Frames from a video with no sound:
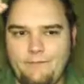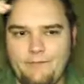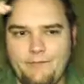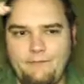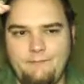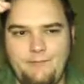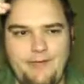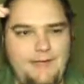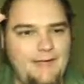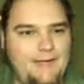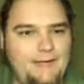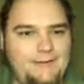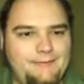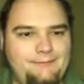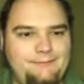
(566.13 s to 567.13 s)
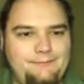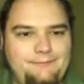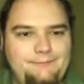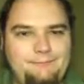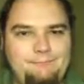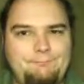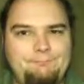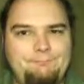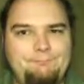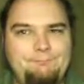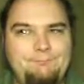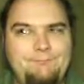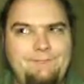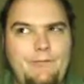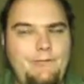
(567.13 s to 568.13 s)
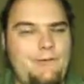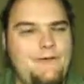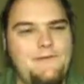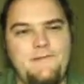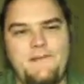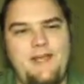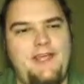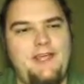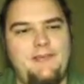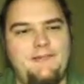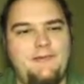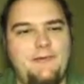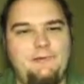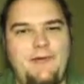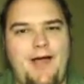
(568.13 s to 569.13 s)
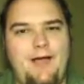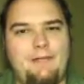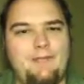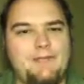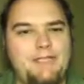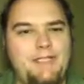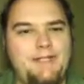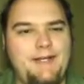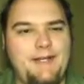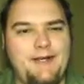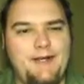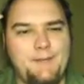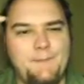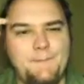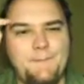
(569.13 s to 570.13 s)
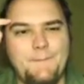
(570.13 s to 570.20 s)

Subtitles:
from being Swiss cheesed by a machine gun.